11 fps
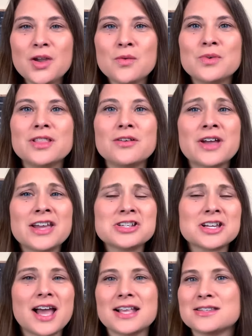
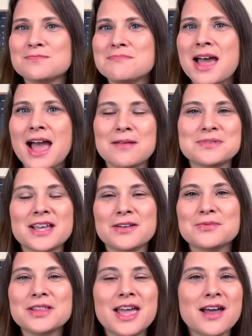Relocation guides, maps, I
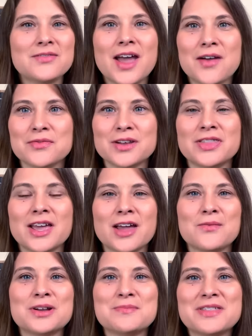really have everything. I
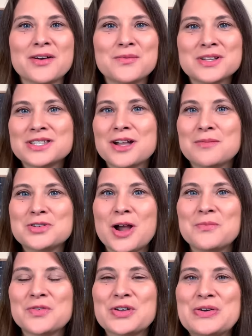want to be that one-stop
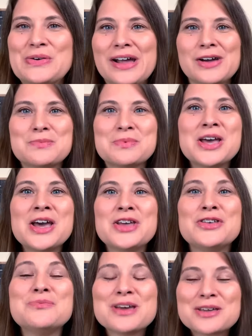shop for you. I hope
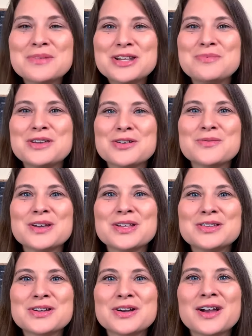you pick me to be your
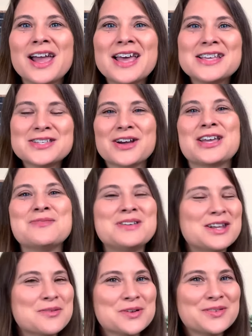realtor so I can be
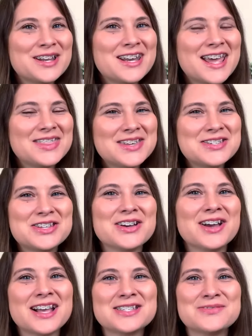#1 this year
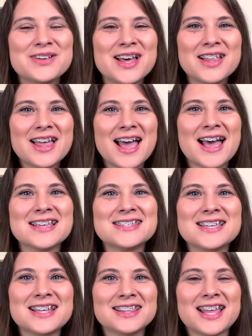as well
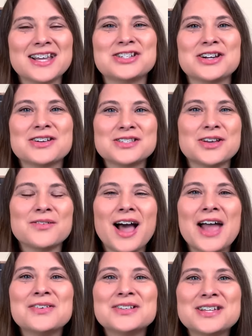as last year. So
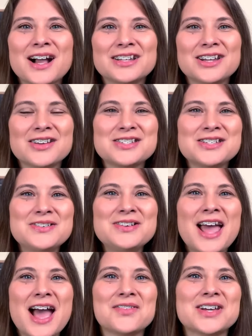I will talk to y'all
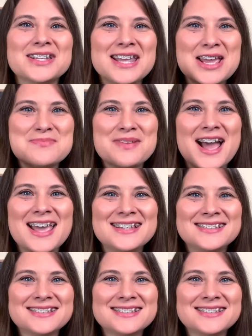soon. Have a good day. Bye.